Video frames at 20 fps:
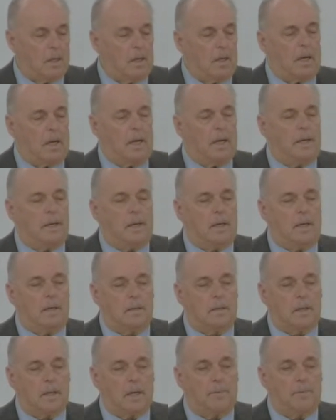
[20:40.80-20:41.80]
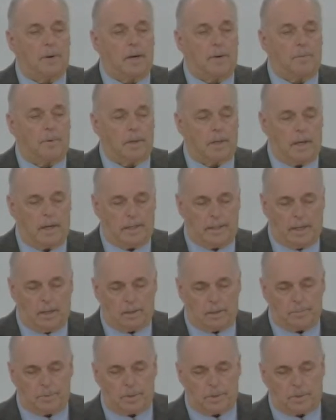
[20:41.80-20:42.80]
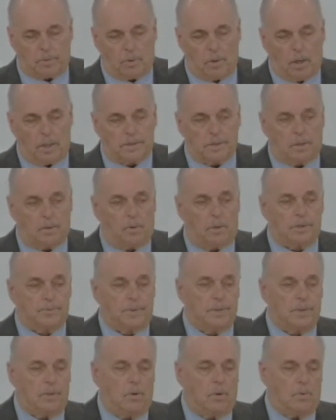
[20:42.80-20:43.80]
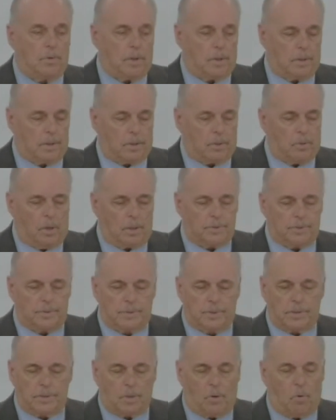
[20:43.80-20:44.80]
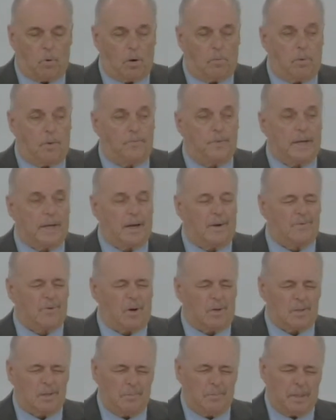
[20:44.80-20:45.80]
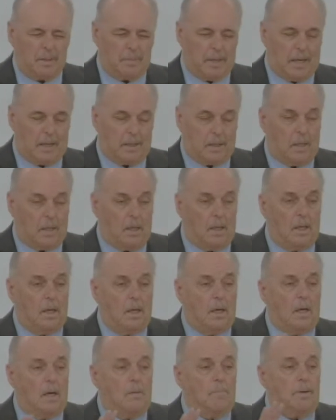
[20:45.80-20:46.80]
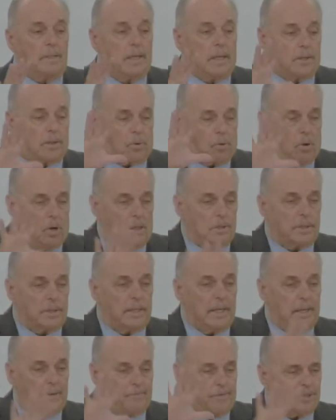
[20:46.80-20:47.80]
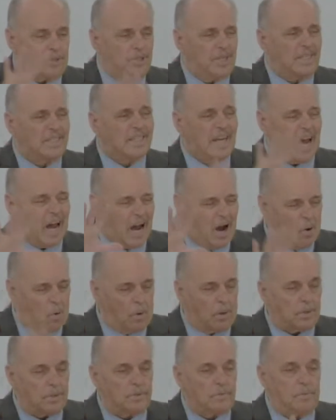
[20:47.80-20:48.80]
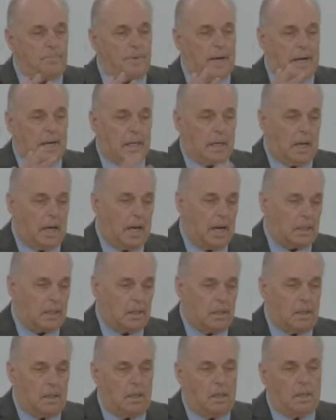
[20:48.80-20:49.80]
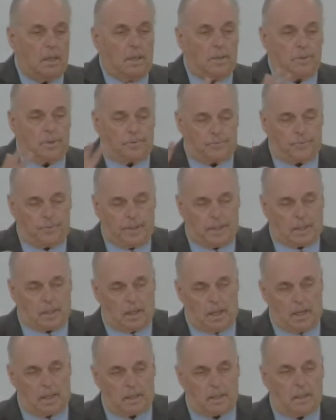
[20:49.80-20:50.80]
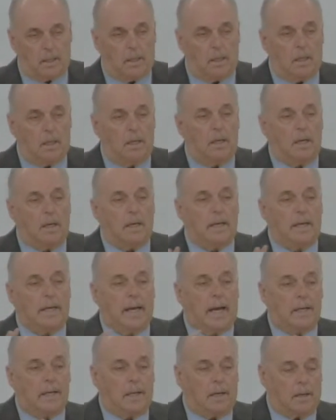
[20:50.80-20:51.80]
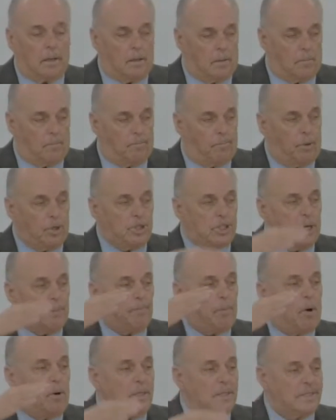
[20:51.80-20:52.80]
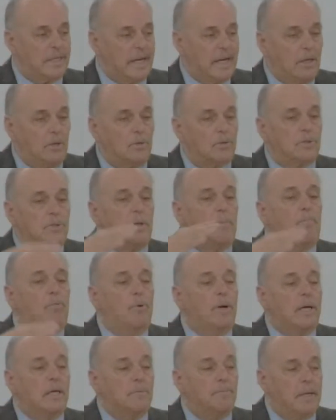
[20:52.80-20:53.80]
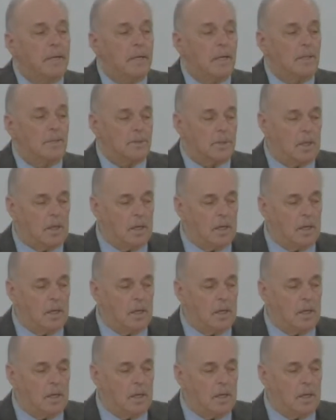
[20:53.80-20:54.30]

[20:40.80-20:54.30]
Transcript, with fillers: And uh, anyway, they nailed him to the cross. And of course, we know that the cross was such a horrible thing. I talked a little bit about it. But that cross, he for six hours, from nine o'clock to three o'clock, he had to push up on his heels to breathe because